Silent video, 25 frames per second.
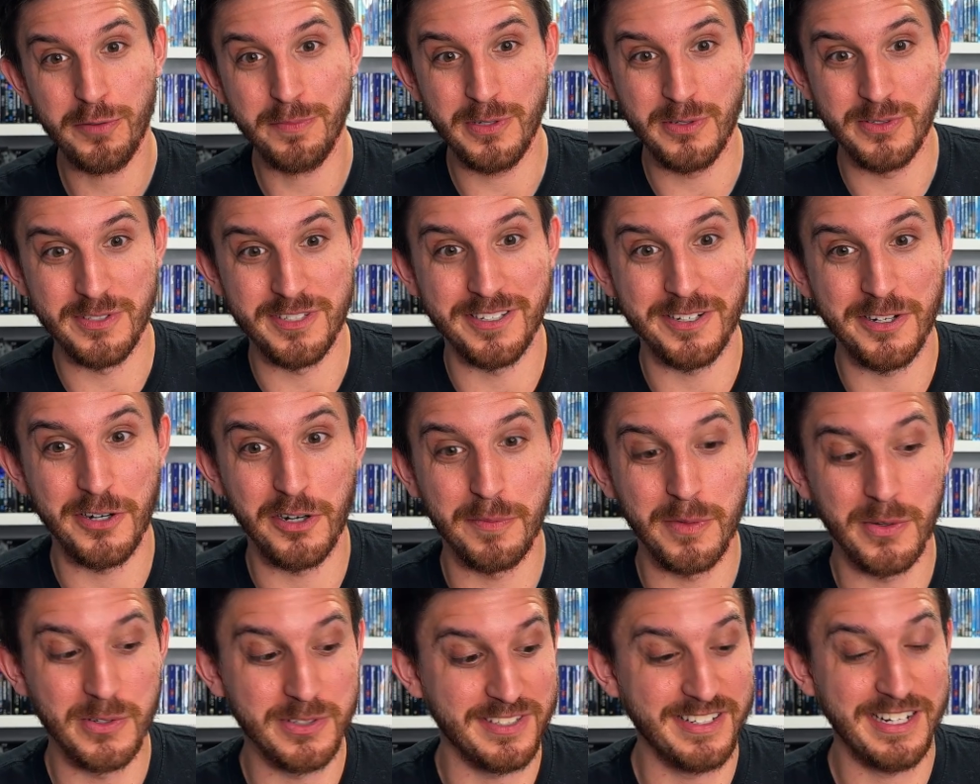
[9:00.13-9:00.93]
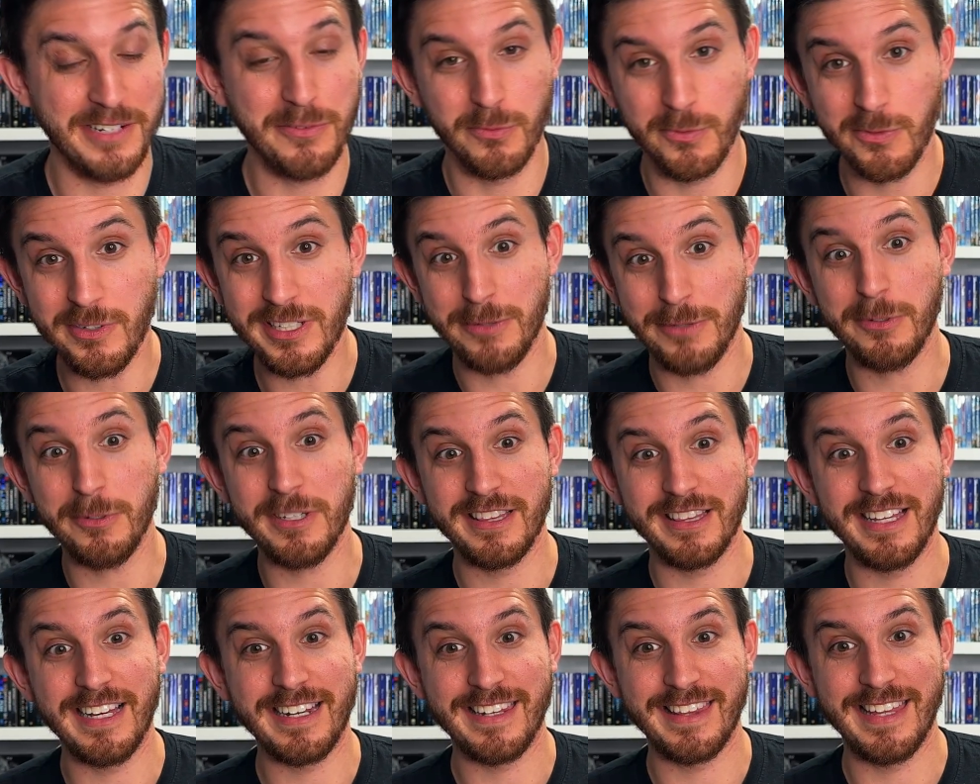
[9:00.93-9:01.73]
music almost. And I really
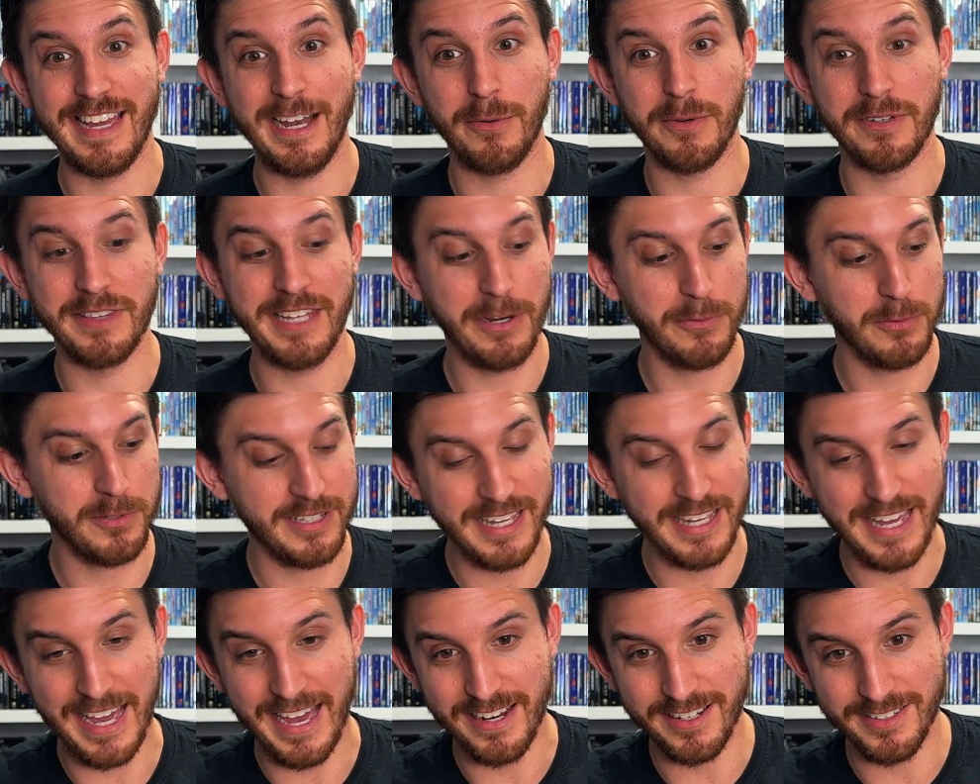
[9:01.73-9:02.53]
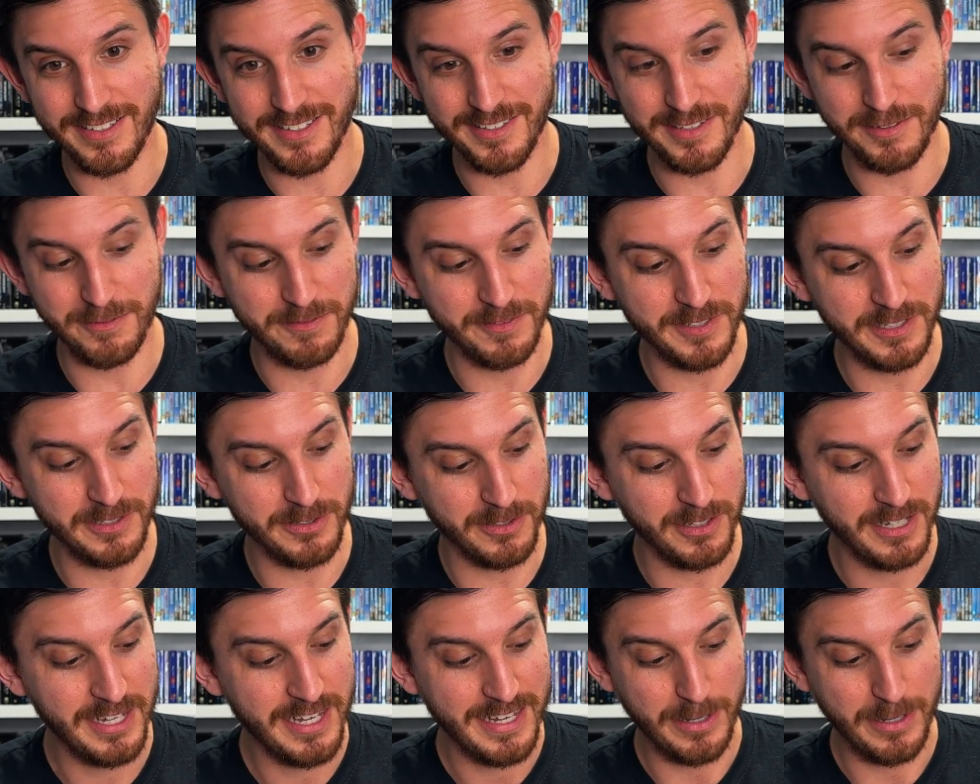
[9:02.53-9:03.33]
like that one. That really added to the
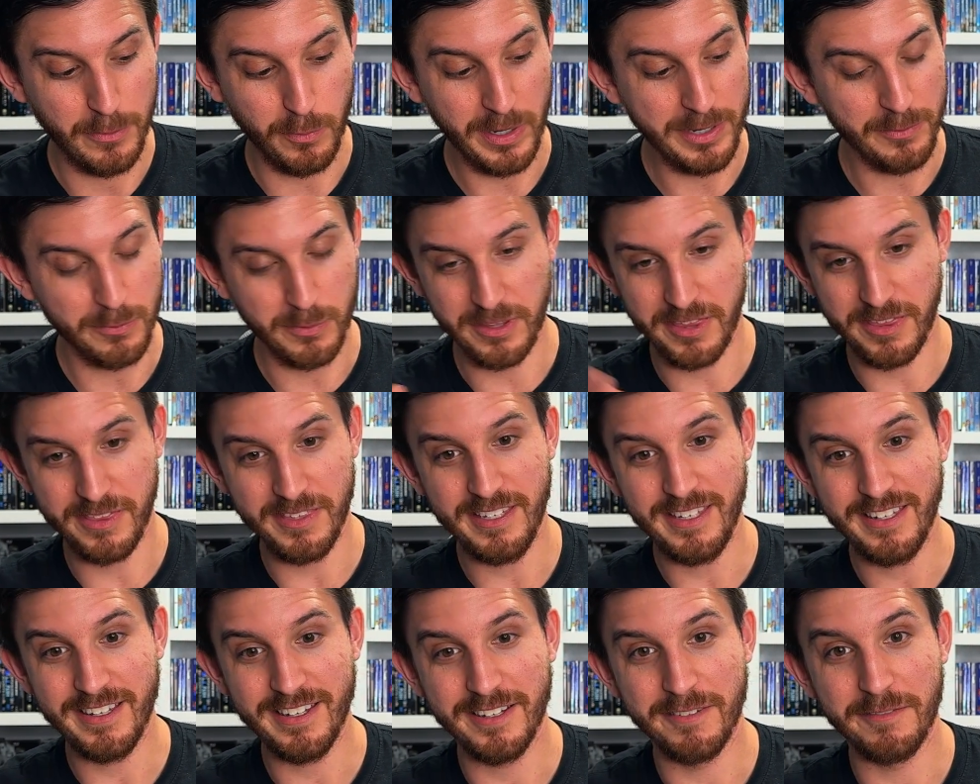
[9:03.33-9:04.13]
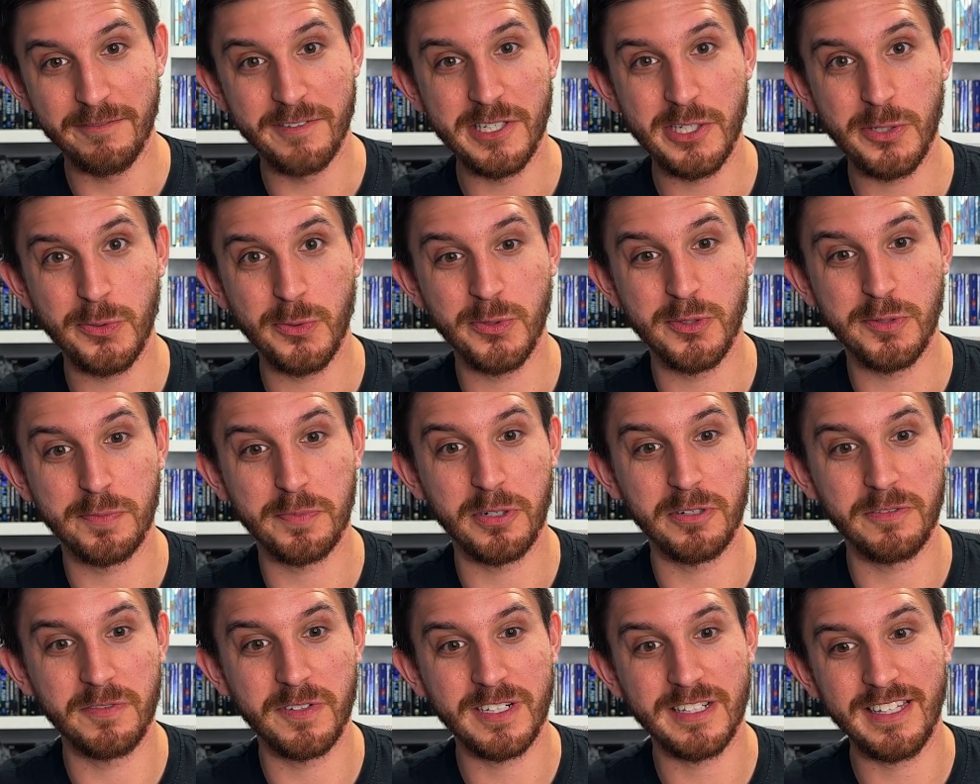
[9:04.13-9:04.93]
feel. It went with the visuals
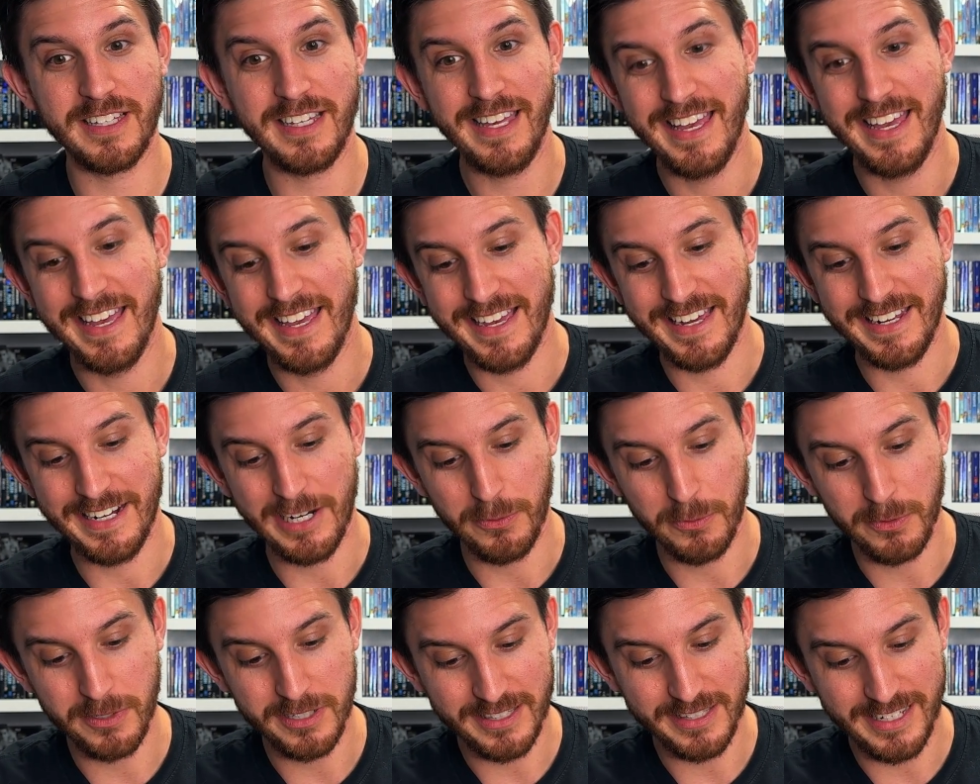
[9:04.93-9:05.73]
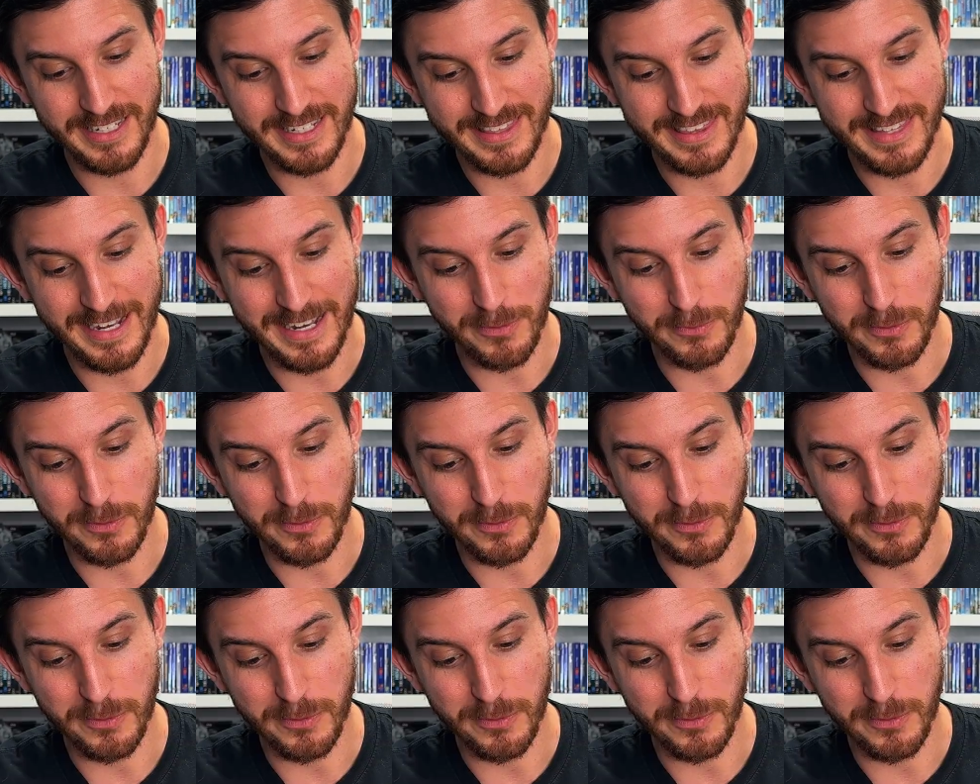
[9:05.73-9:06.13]
perfectly, and I really like that